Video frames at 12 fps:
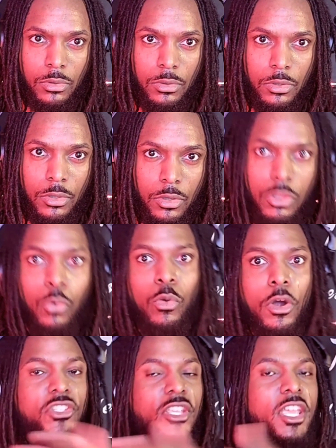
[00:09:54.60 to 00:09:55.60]
The
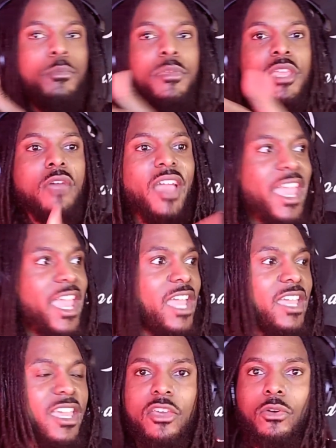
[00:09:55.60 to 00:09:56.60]
worst enemy of an
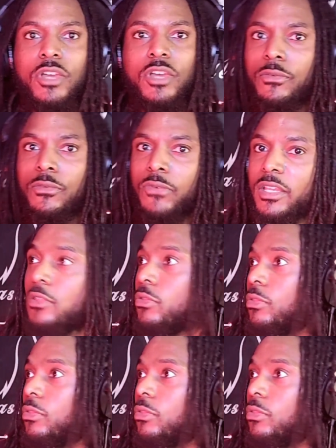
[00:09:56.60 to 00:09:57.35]
anthill is a fucking